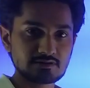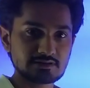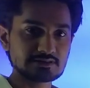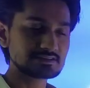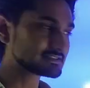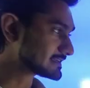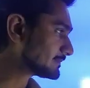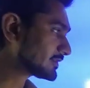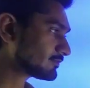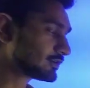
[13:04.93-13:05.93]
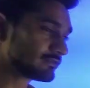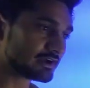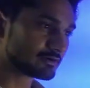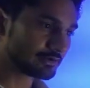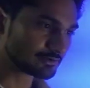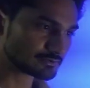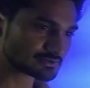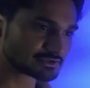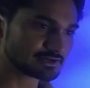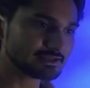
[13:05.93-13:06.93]
In this chapter, what we are going to
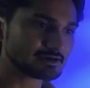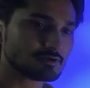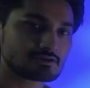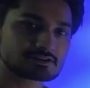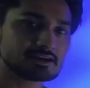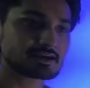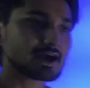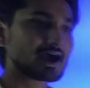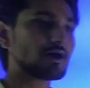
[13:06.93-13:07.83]
study about that,